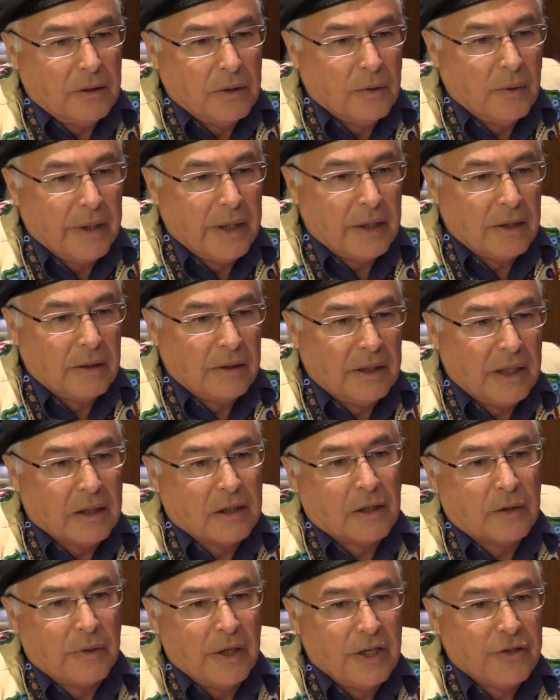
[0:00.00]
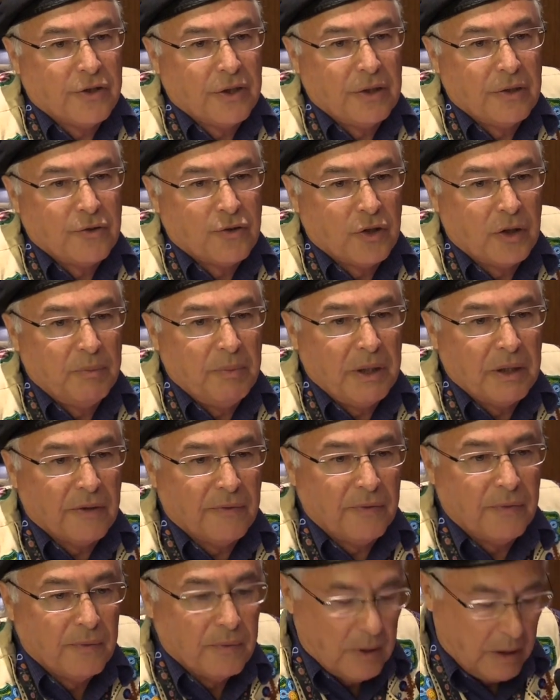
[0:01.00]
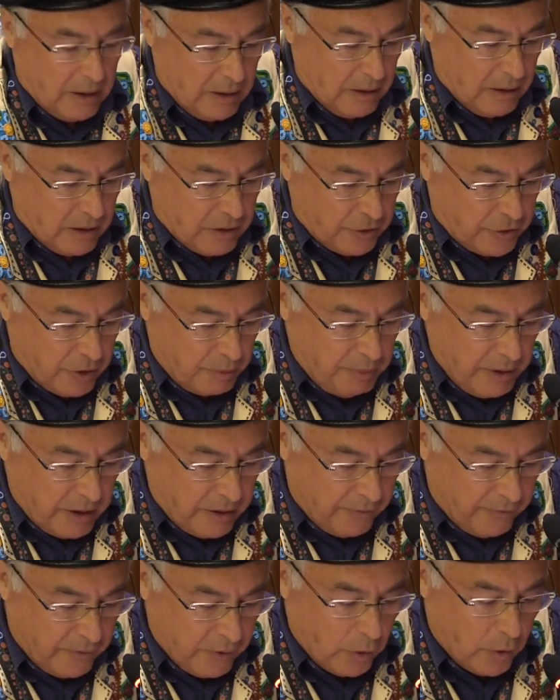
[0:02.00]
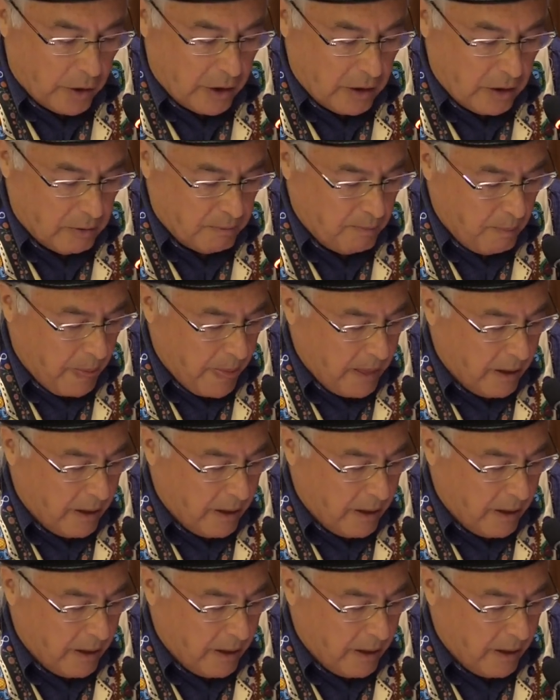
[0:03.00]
UN Declaration should be the floor,